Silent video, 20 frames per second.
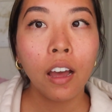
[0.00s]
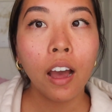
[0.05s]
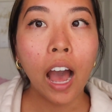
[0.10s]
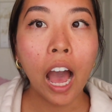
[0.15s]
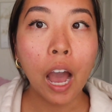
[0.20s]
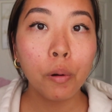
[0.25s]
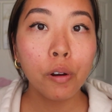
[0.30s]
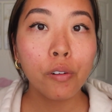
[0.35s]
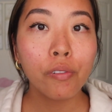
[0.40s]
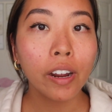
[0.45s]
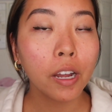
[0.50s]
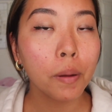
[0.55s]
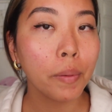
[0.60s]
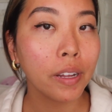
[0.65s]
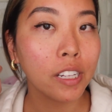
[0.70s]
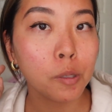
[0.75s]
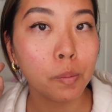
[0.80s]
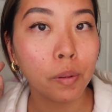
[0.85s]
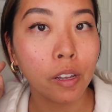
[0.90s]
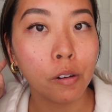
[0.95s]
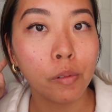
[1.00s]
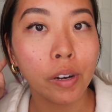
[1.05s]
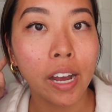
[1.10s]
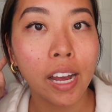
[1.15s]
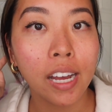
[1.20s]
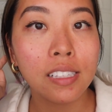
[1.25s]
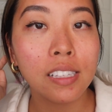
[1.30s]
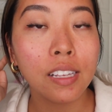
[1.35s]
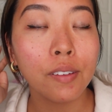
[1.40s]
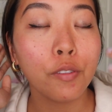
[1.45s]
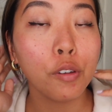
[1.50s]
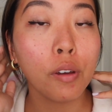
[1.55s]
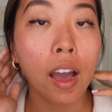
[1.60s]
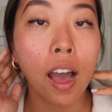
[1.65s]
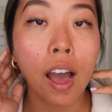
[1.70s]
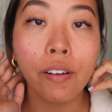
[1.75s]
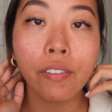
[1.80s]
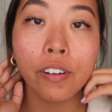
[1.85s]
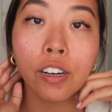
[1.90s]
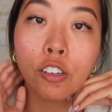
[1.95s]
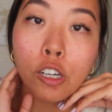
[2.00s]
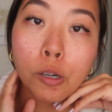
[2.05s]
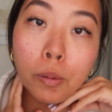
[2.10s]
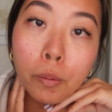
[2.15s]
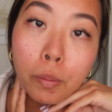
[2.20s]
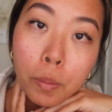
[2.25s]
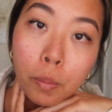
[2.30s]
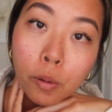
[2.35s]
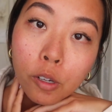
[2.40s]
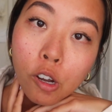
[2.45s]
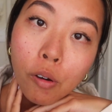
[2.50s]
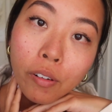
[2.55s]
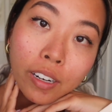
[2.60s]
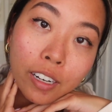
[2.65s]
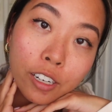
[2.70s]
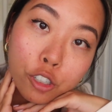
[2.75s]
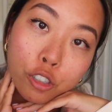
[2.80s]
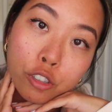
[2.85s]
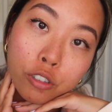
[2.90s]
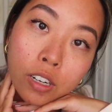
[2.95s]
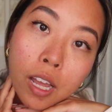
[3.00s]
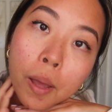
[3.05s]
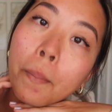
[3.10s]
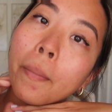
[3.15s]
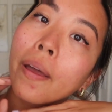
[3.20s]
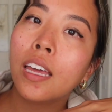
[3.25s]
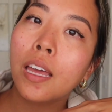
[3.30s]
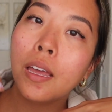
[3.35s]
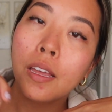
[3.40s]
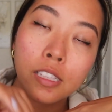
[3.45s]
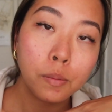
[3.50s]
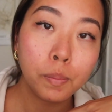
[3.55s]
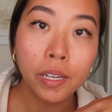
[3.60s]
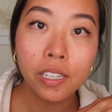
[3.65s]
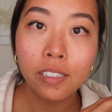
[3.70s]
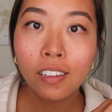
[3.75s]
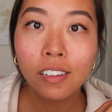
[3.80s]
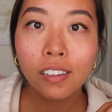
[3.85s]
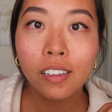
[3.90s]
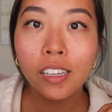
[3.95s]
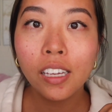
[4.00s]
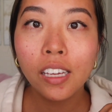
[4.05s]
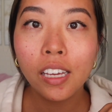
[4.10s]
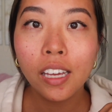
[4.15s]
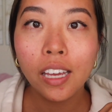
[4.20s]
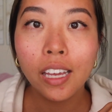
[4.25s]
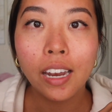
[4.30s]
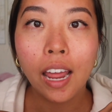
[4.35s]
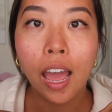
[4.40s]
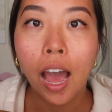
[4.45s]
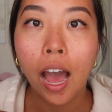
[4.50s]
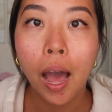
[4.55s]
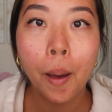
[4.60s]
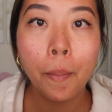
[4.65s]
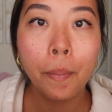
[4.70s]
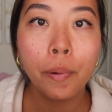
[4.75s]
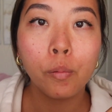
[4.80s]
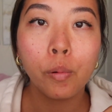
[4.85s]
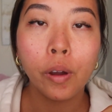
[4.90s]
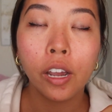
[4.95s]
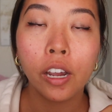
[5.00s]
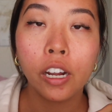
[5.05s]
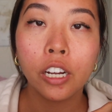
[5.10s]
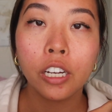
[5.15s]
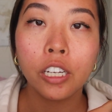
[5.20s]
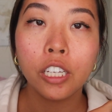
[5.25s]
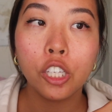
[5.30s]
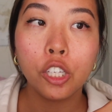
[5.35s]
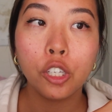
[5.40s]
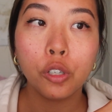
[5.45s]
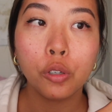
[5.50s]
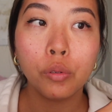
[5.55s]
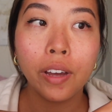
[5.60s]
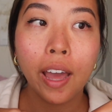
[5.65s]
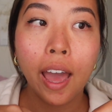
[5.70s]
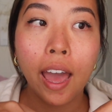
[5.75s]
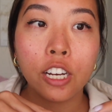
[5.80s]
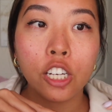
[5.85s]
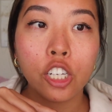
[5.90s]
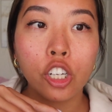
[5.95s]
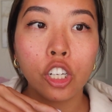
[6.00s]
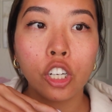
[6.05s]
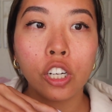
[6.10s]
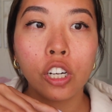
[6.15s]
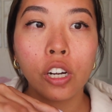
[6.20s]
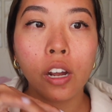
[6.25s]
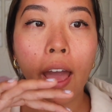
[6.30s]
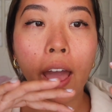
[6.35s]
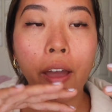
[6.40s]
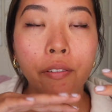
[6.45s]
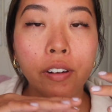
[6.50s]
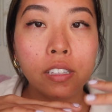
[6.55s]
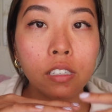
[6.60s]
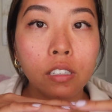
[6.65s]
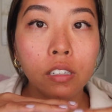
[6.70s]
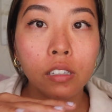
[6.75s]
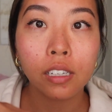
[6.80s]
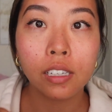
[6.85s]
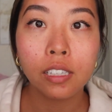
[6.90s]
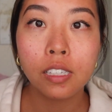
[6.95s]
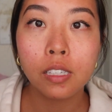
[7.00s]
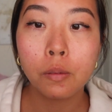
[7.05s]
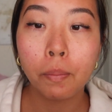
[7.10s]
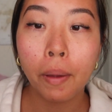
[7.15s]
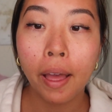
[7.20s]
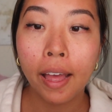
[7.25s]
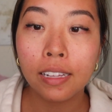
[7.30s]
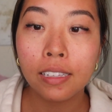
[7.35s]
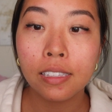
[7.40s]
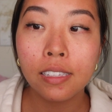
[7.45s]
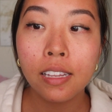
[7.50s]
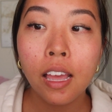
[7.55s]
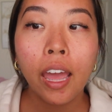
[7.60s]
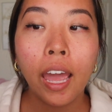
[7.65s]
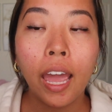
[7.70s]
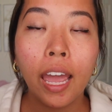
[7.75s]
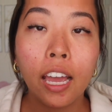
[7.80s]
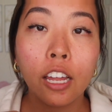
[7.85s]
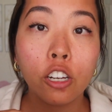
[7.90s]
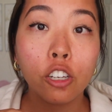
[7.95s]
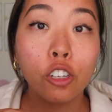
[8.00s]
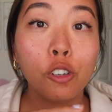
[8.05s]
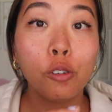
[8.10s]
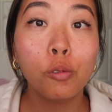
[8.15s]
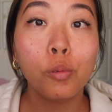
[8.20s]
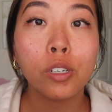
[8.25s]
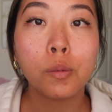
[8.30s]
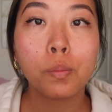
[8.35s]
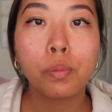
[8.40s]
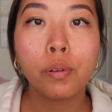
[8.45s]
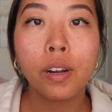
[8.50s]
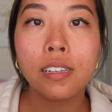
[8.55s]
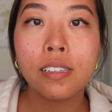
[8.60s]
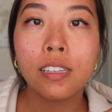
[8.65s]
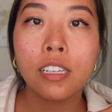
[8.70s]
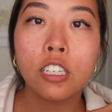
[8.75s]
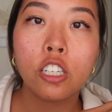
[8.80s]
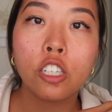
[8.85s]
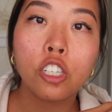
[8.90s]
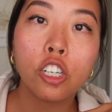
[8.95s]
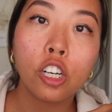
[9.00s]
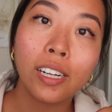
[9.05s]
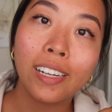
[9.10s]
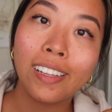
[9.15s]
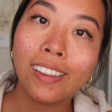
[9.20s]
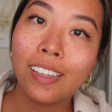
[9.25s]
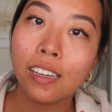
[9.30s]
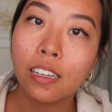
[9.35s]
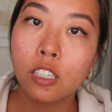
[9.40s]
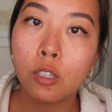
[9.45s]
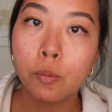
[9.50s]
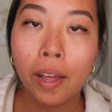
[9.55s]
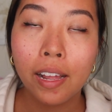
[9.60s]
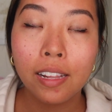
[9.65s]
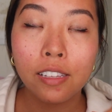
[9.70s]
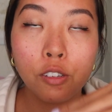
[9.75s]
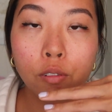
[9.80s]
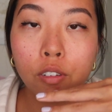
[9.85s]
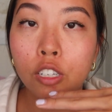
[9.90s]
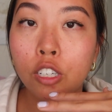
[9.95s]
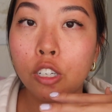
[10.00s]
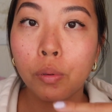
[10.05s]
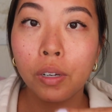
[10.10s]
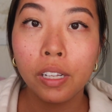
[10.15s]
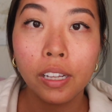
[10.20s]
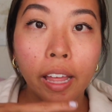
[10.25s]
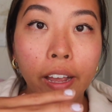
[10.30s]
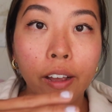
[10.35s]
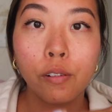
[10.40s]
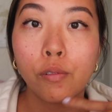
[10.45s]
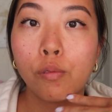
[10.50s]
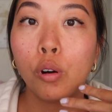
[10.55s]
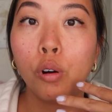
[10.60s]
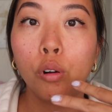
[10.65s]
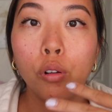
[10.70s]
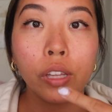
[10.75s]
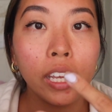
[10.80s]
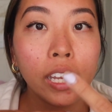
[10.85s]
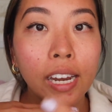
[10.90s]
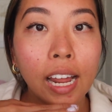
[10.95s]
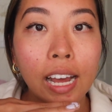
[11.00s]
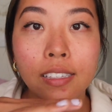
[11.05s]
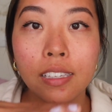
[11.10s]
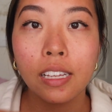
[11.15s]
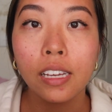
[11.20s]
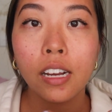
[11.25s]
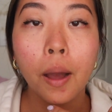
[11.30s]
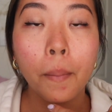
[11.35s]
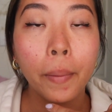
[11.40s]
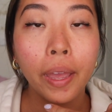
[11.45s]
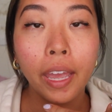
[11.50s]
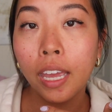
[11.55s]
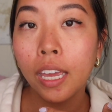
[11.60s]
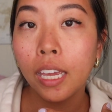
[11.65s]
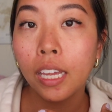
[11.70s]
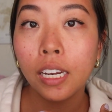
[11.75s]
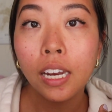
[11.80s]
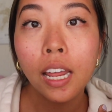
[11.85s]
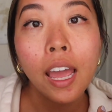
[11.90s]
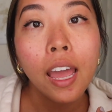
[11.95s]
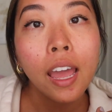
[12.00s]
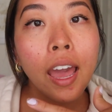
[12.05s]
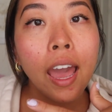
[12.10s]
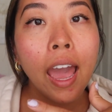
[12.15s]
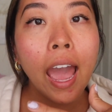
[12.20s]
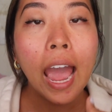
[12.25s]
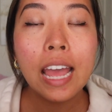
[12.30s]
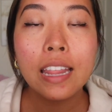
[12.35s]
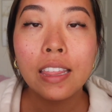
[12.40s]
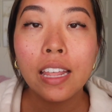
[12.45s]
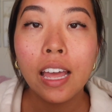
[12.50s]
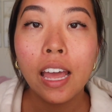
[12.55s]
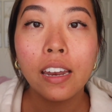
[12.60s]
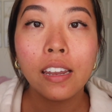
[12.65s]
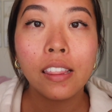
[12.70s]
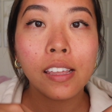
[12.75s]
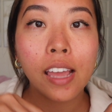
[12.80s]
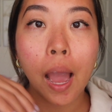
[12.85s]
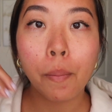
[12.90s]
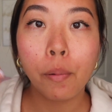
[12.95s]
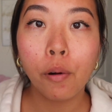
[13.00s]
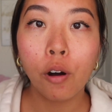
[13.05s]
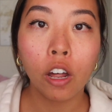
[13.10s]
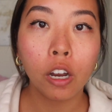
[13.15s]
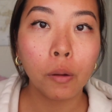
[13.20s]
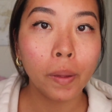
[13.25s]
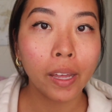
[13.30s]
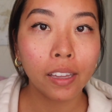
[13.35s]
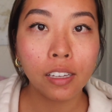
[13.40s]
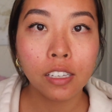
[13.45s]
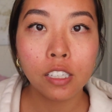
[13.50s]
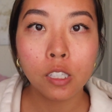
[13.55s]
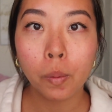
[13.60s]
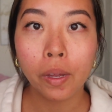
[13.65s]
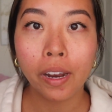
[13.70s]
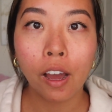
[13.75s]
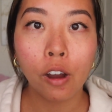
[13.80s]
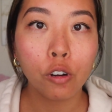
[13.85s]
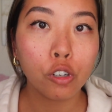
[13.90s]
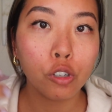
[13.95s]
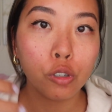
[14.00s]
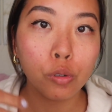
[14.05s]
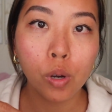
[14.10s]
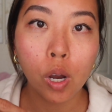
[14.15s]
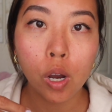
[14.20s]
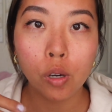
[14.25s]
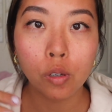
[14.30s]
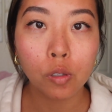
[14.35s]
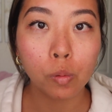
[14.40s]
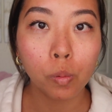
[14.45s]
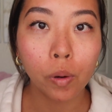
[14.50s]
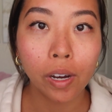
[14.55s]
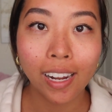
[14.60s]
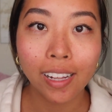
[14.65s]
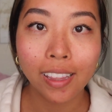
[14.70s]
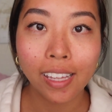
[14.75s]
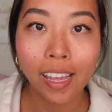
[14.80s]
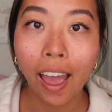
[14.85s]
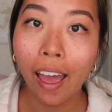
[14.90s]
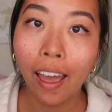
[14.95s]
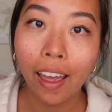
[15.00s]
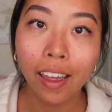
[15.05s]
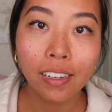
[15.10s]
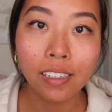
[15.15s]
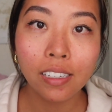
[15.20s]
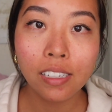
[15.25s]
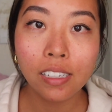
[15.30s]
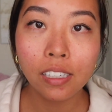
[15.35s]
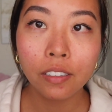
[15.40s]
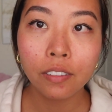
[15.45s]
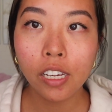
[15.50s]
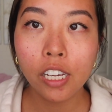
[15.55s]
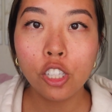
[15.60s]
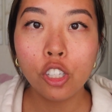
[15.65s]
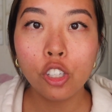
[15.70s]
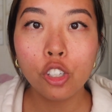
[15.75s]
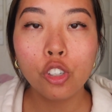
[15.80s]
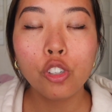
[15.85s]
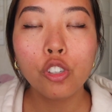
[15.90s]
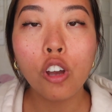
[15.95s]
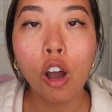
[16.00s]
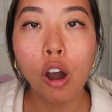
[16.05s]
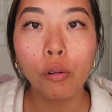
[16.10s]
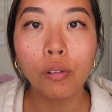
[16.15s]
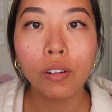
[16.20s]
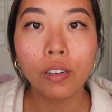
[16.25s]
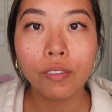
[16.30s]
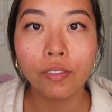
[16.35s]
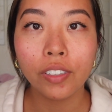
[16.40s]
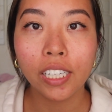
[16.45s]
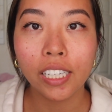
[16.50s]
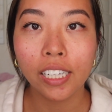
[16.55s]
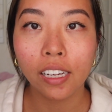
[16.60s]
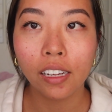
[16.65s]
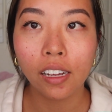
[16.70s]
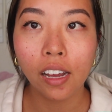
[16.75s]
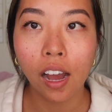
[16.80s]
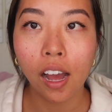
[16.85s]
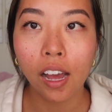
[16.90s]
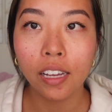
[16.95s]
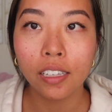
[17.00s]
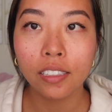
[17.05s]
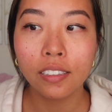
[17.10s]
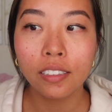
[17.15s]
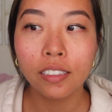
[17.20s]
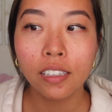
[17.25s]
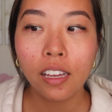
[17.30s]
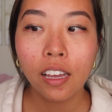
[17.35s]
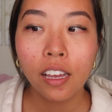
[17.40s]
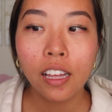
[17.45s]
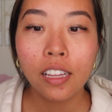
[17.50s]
I would recommend Splitwise if you have a group of people going on a trip. It's basically an app where you enter every single expense and who was present during the expense. You can do it like rolling as they come in, and then the app will automatically spit out who owes what at the end. It's so convenient, guys.